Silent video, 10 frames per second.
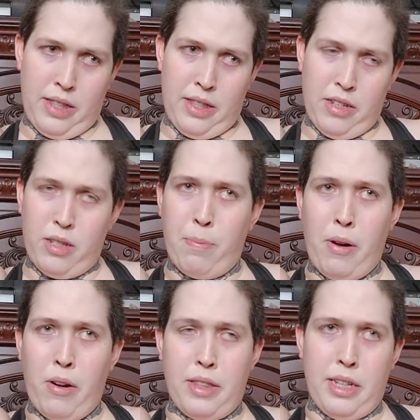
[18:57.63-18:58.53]
a
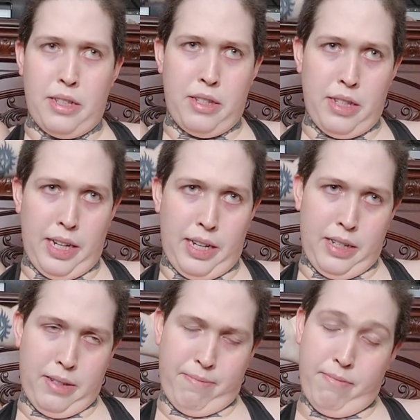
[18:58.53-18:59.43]
part that's
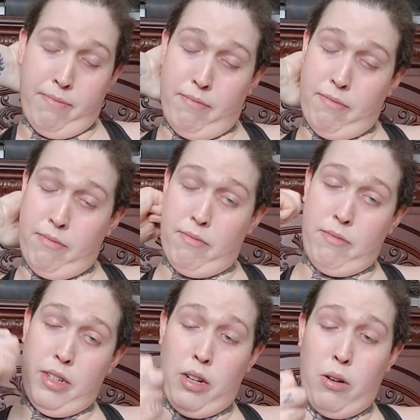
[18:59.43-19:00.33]
like,
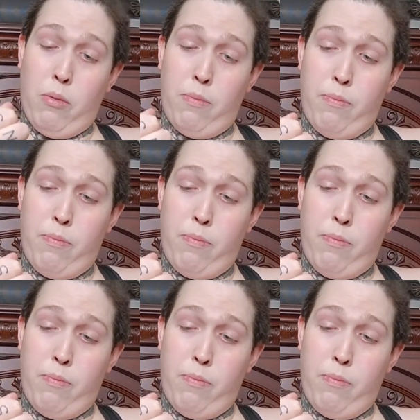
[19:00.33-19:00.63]
you know,